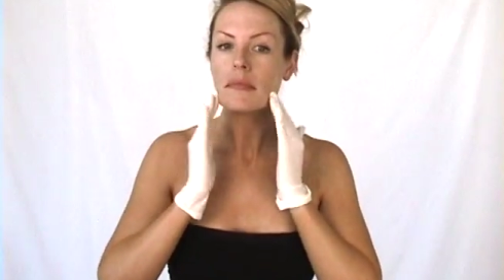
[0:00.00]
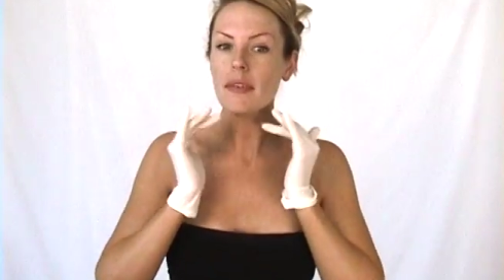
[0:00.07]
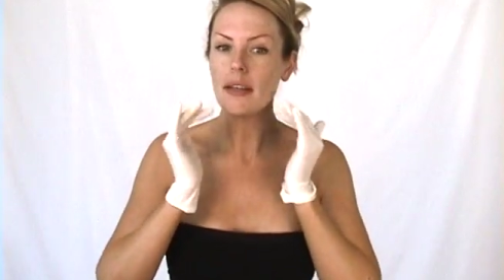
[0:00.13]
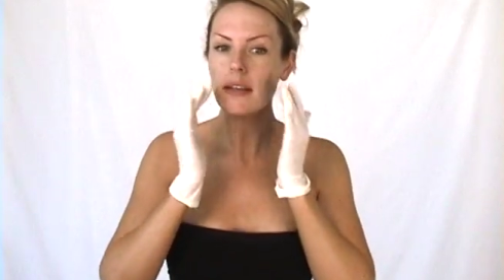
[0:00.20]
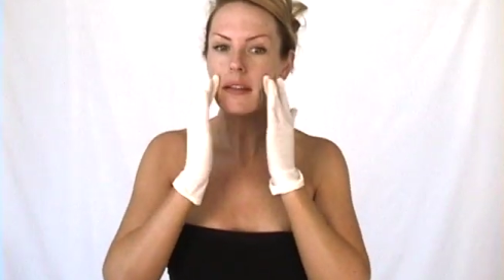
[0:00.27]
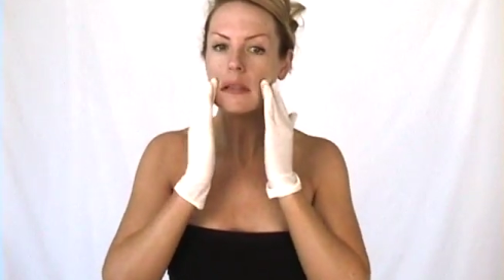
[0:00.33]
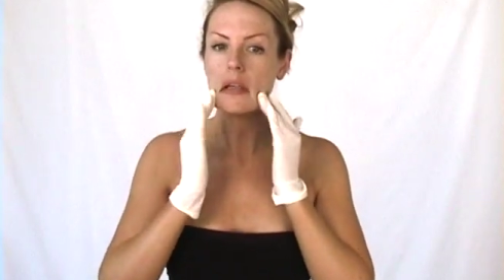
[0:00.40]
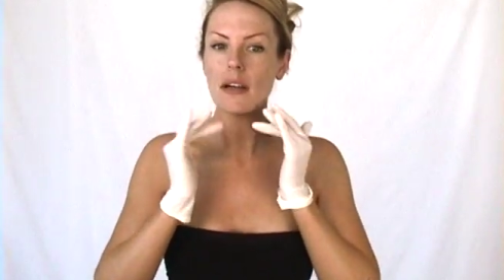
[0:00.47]

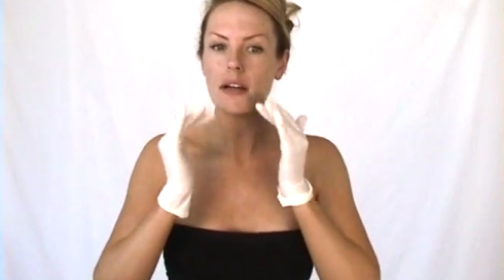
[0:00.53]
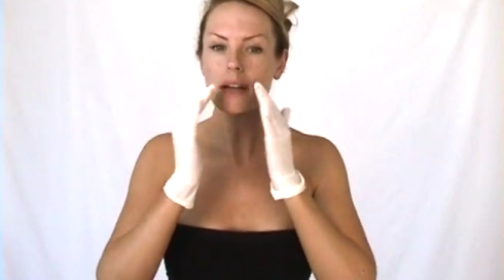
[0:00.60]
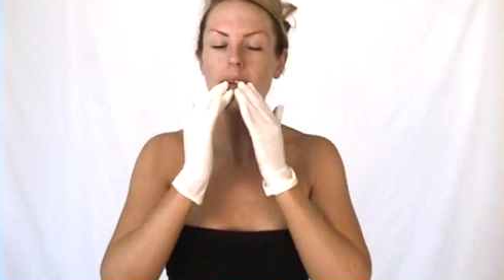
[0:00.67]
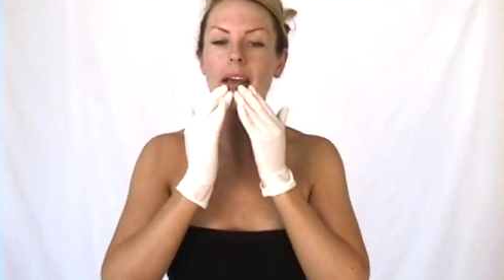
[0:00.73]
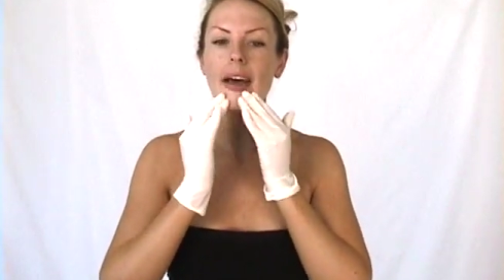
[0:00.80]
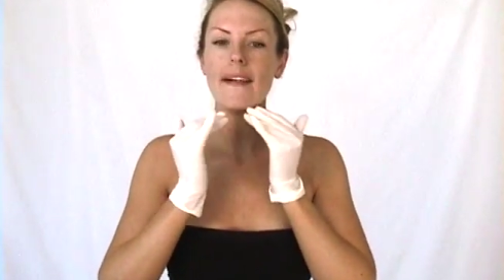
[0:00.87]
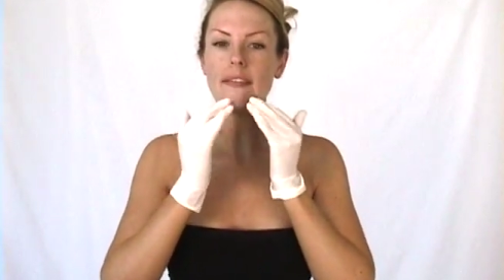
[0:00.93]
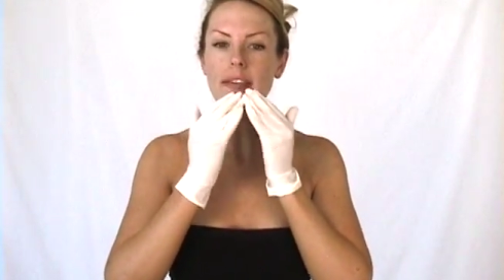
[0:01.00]
And there you
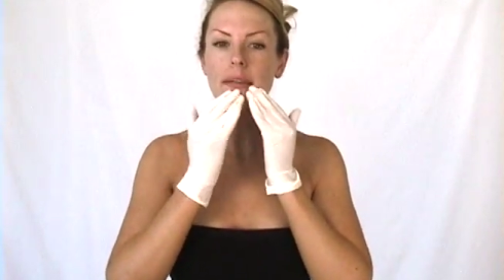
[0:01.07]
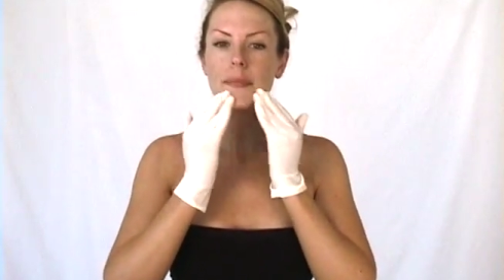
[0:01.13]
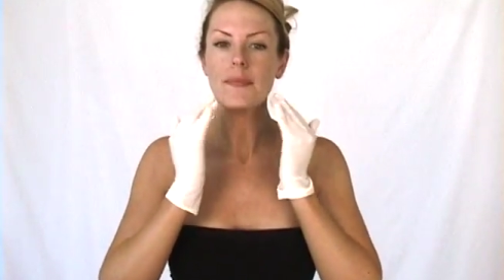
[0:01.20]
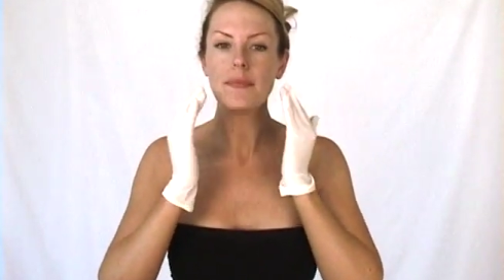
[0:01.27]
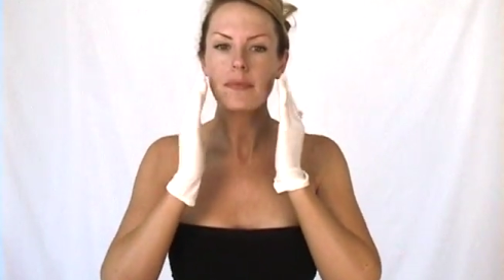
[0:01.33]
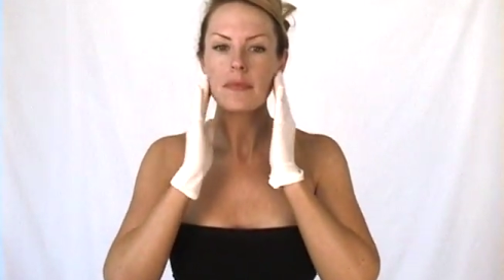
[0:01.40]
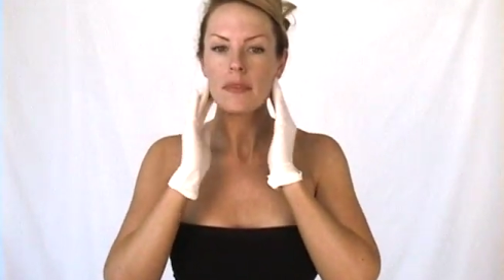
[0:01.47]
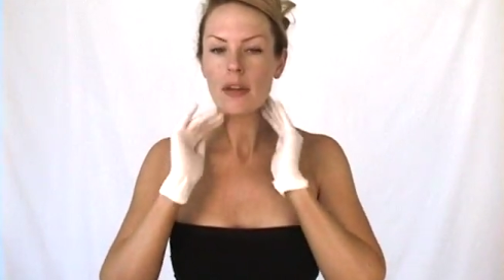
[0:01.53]
have it.
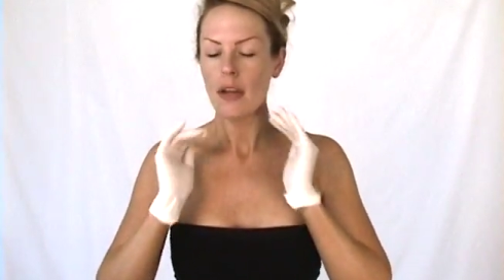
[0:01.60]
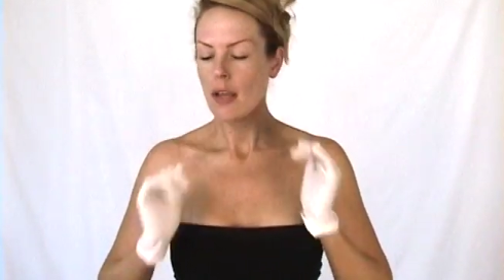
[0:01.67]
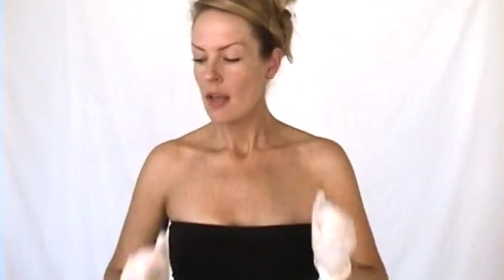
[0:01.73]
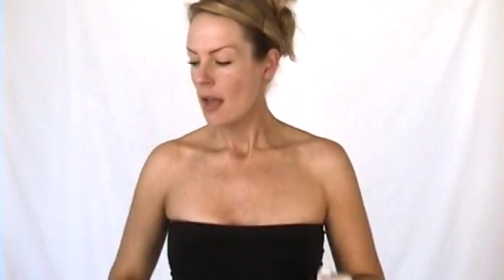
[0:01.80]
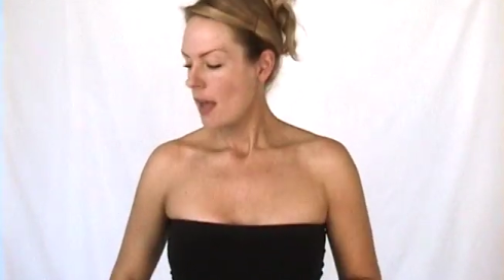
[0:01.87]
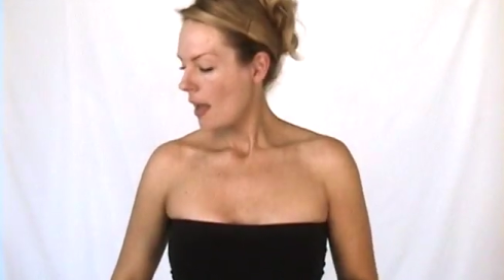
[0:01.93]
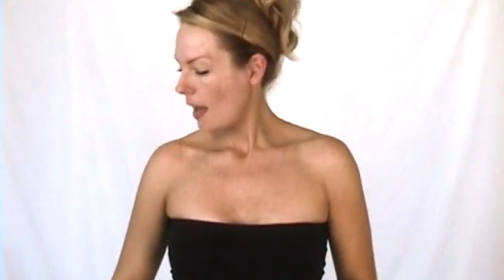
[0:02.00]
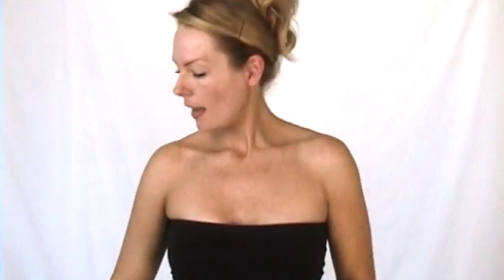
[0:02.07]

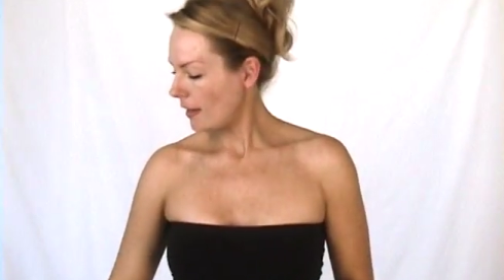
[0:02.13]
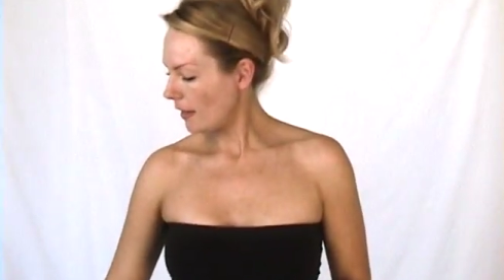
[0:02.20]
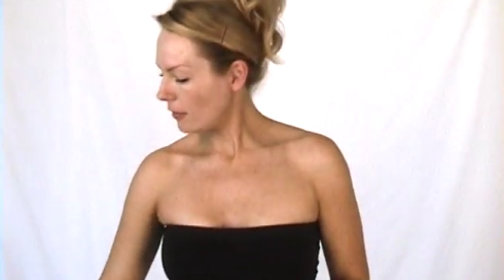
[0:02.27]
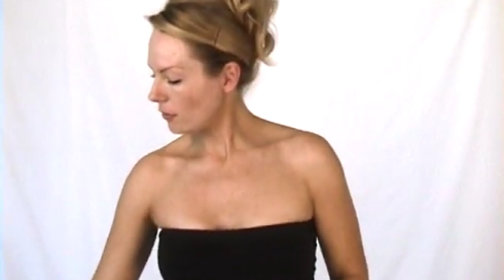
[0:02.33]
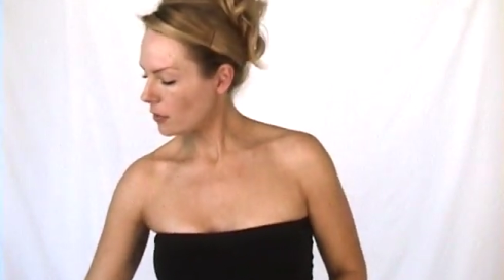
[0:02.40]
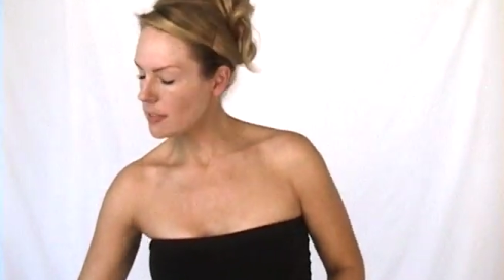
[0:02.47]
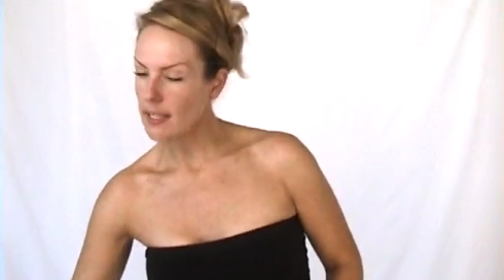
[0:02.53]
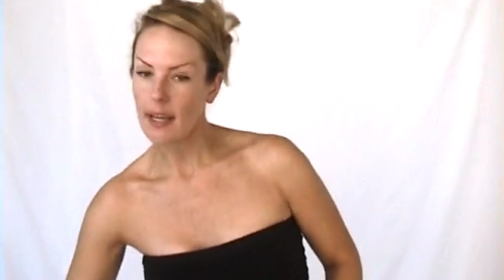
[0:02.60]

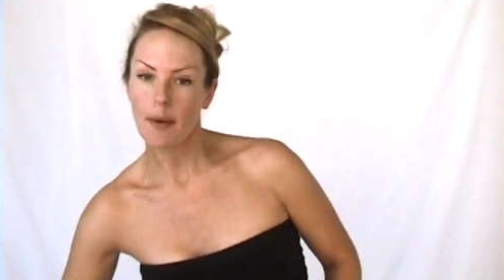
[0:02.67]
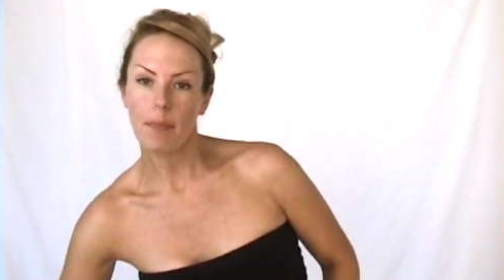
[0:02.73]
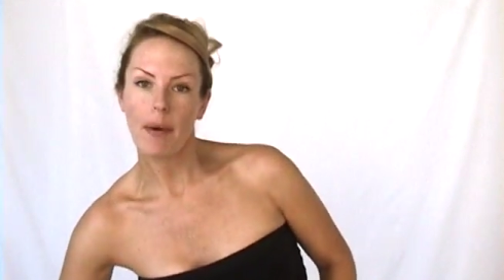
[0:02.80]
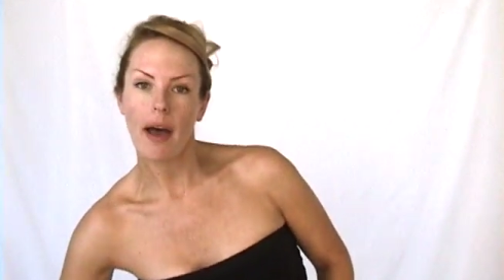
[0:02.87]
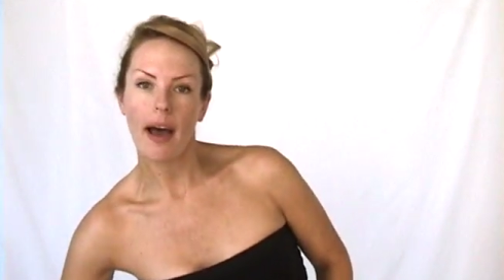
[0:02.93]
Another tip